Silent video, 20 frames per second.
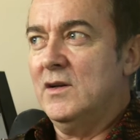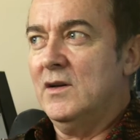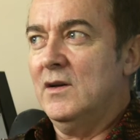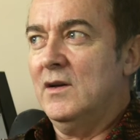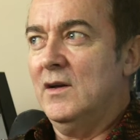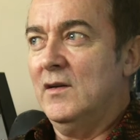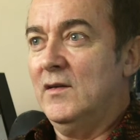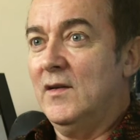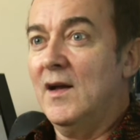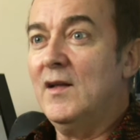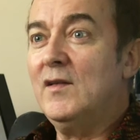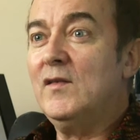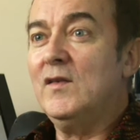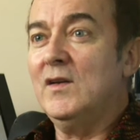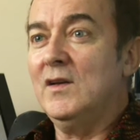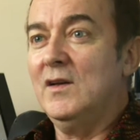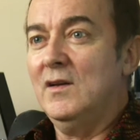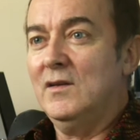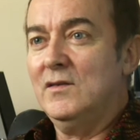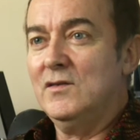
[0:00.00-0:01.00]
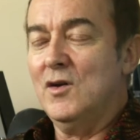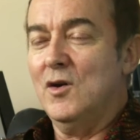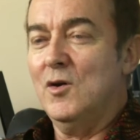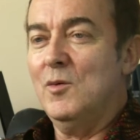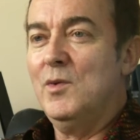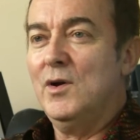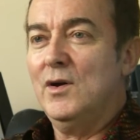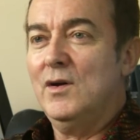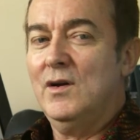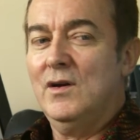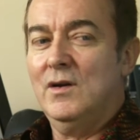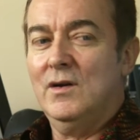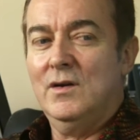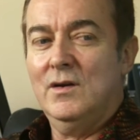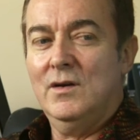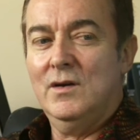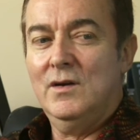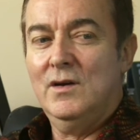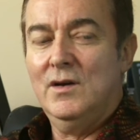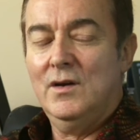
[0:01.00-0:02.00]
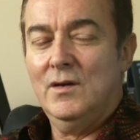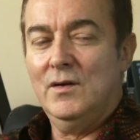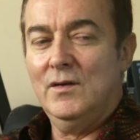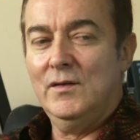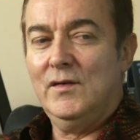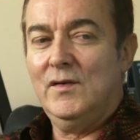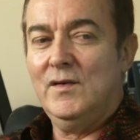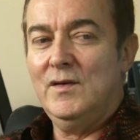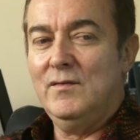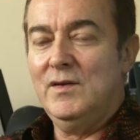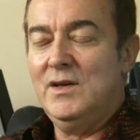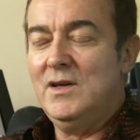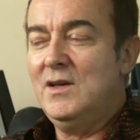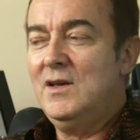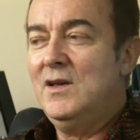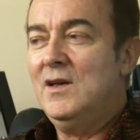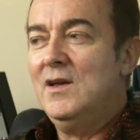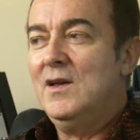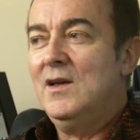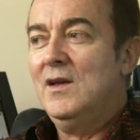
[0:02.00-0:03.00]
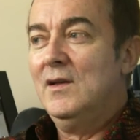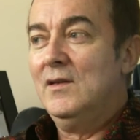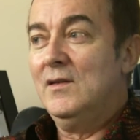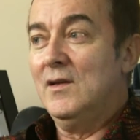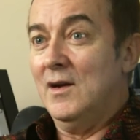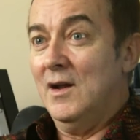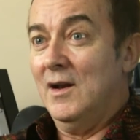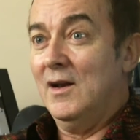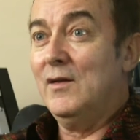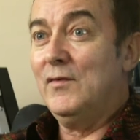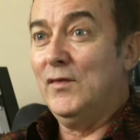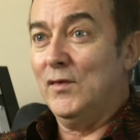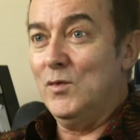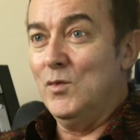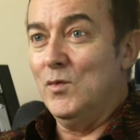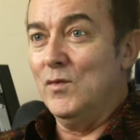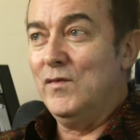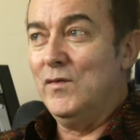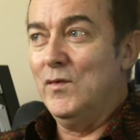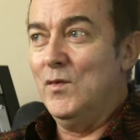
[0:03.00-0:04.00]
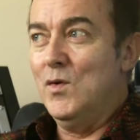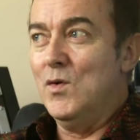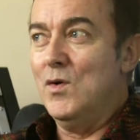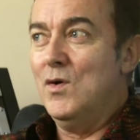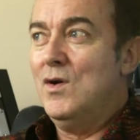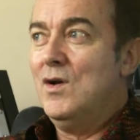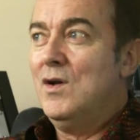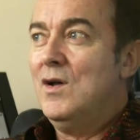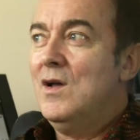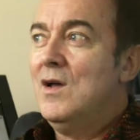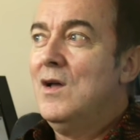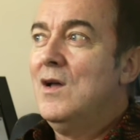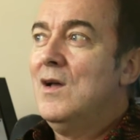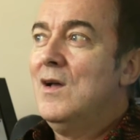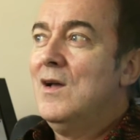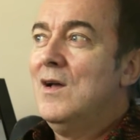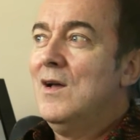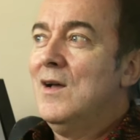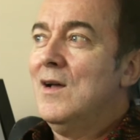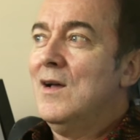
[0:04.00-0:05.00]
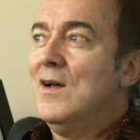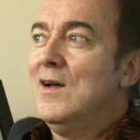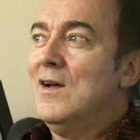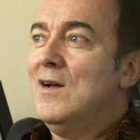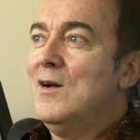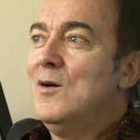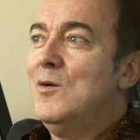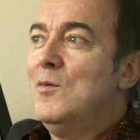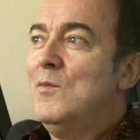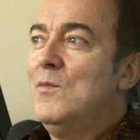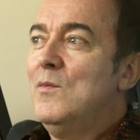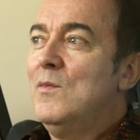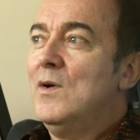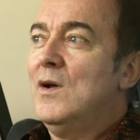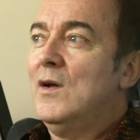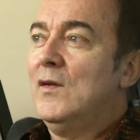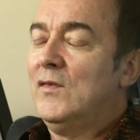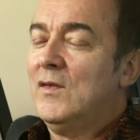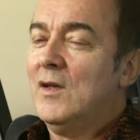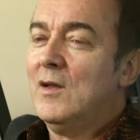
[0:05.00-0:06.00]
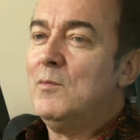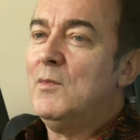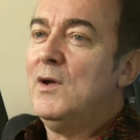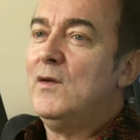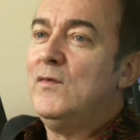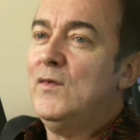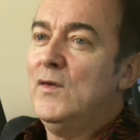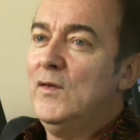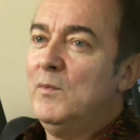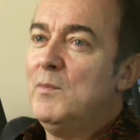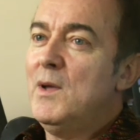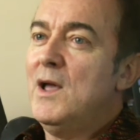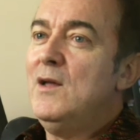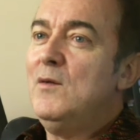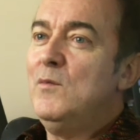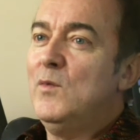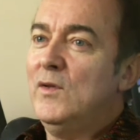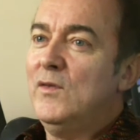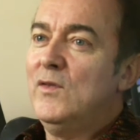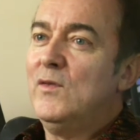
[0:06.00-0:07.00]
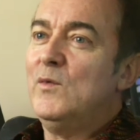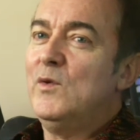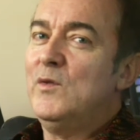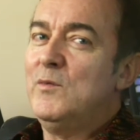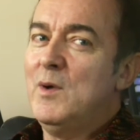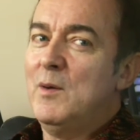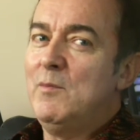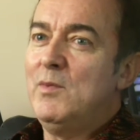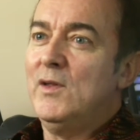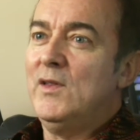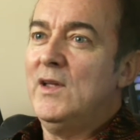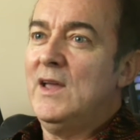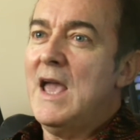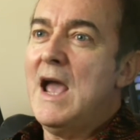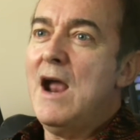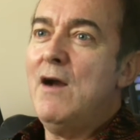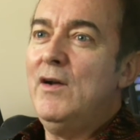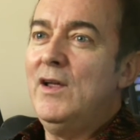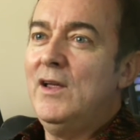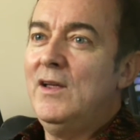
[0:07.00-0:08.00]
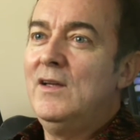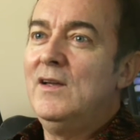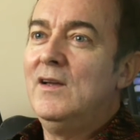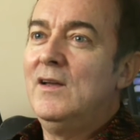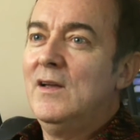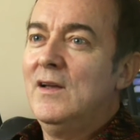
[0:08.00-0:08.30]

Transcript: a, a, dancing job uh, on TV that I left school for, um, I started my first band with, with my brother Gary,